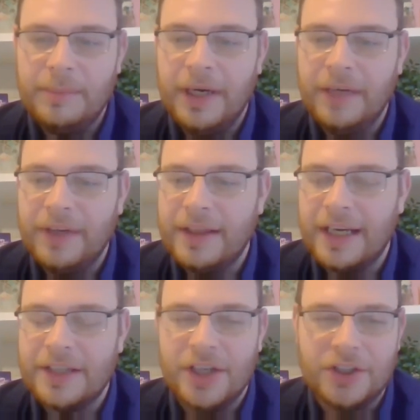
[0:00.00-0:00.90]
Perfect.
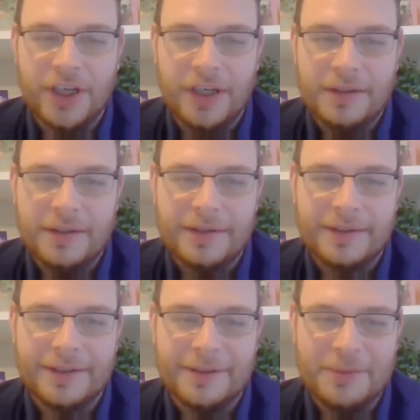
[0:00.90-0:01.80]
Thanks a lot, Charles.
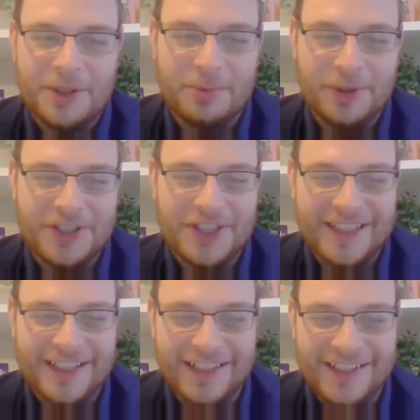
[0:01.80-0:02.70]
Much
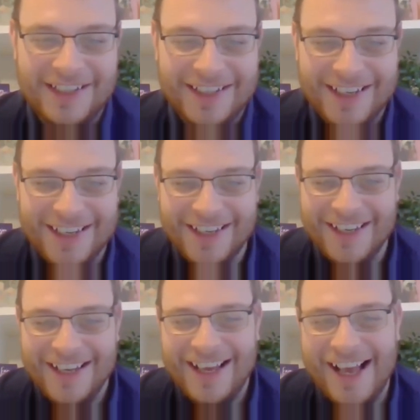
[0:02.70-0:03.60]
appreciated.
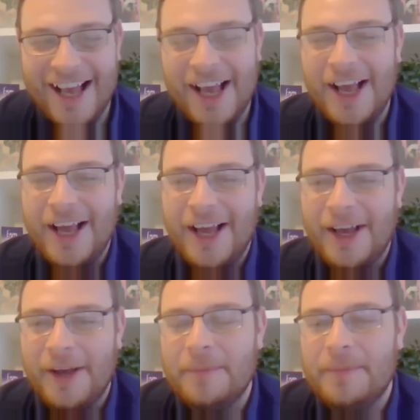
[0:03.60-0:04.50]

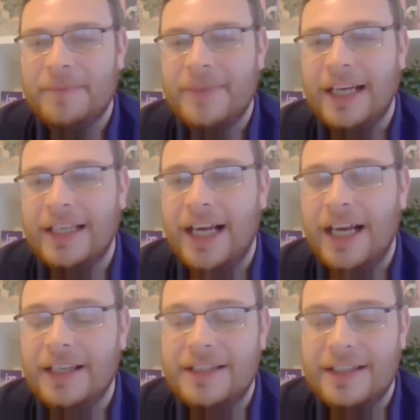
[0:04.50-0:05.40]
And
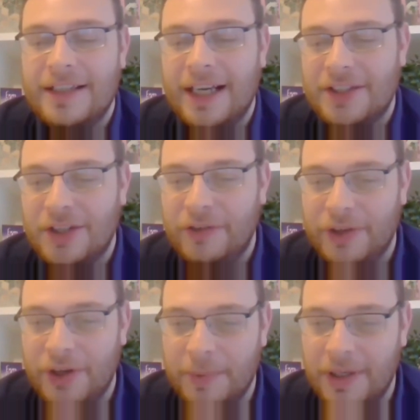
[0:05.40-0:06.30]
guys, thanks a lot for
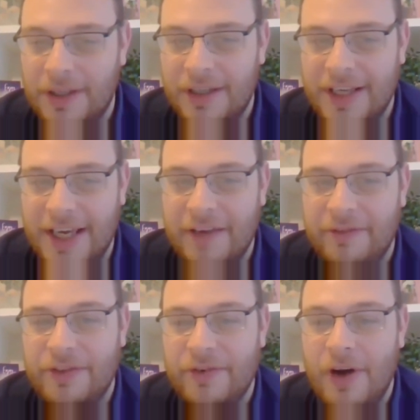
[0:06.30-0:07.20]
coming.
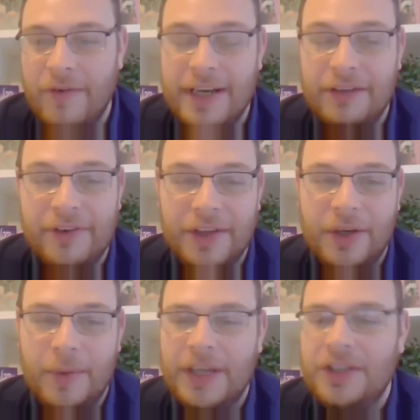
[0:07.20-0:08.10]
If there are any further
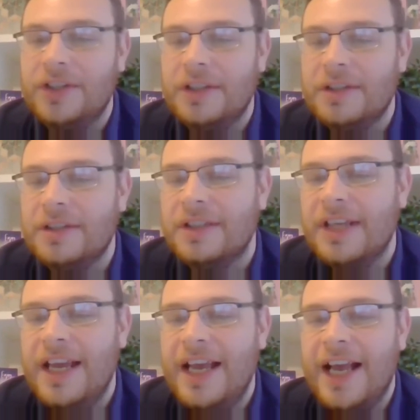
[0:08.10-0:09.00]
questions,